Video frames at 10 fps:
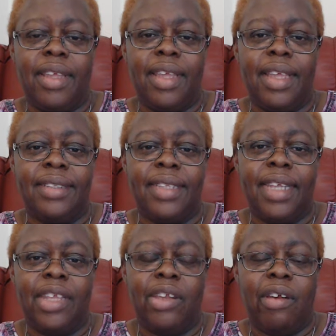is
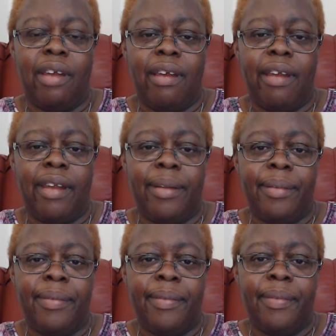in your heart
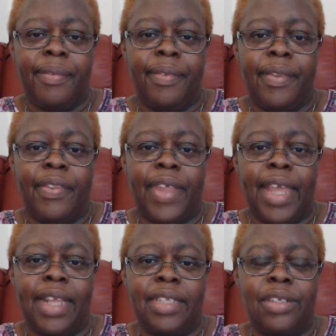
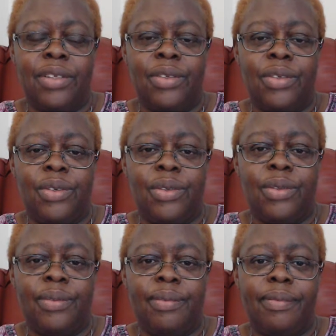than to
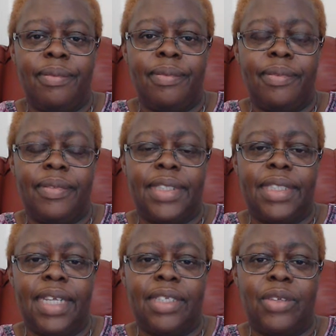
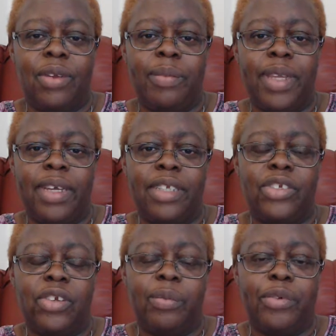stick to it because
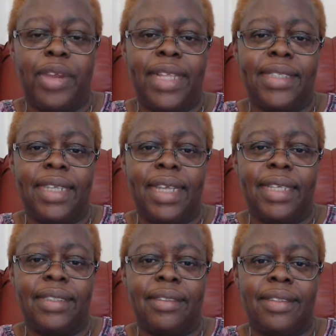your brain
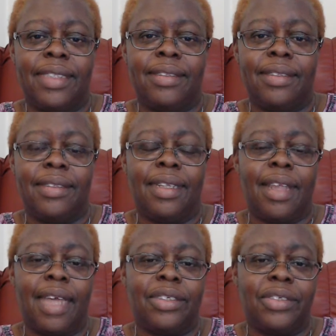says this is the
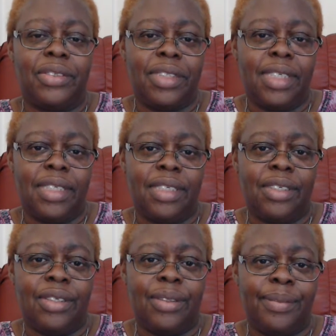logical thing to
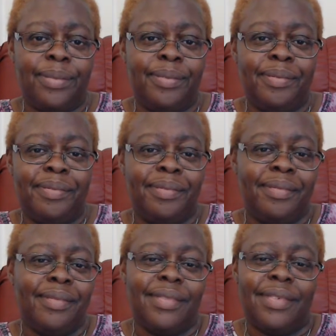do.
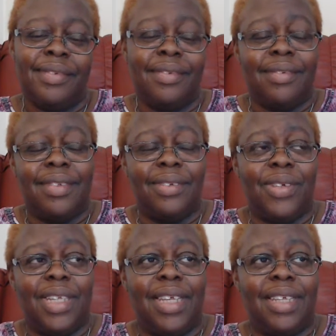It
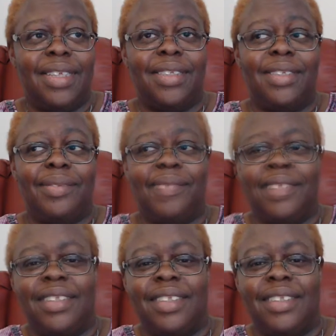really is.
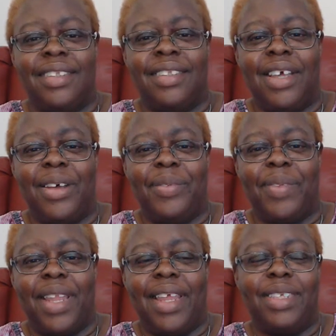So I
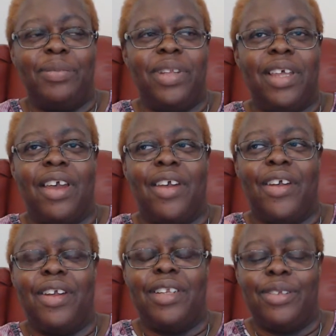like to pull a
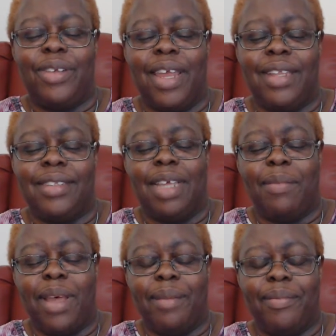card to kind of sum
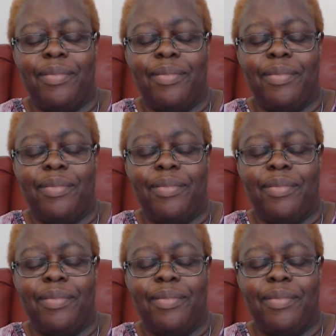up